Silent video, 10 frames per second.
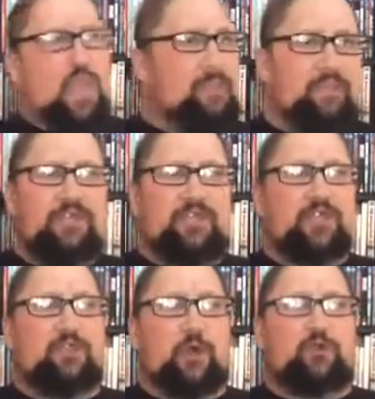Made me
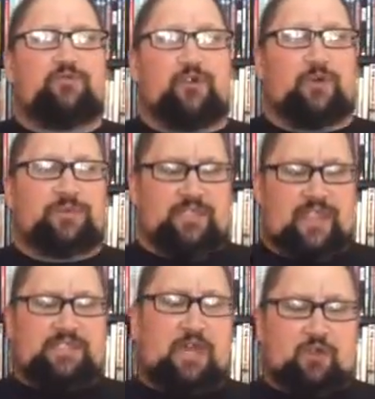think of those films, and
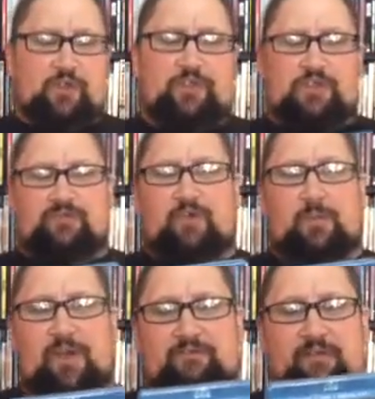that's how good this
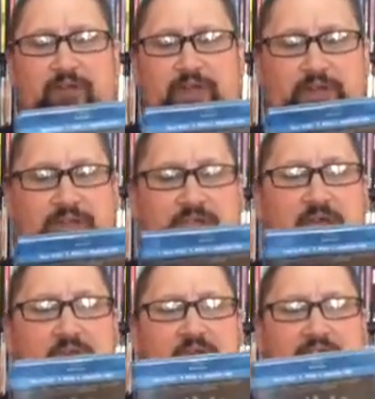film I feel is.
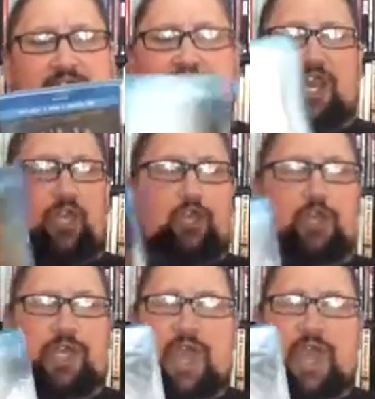And it's got a good